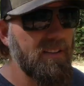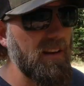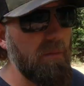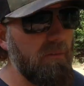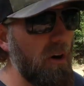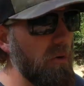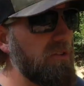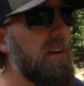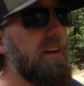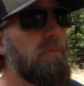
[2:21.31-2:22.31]
to some
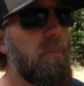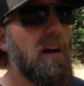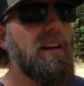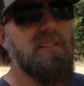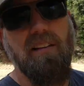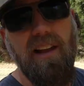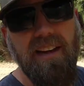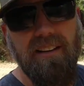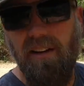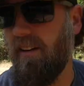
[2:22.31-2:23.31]
folks, but it's a
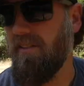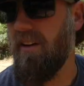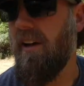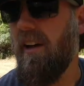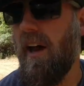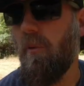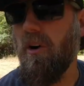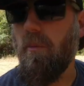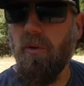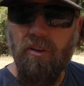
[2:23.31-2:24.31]
lake to us. And we're
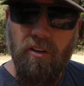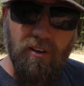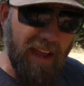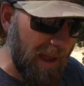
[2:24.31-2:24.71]
going to build a little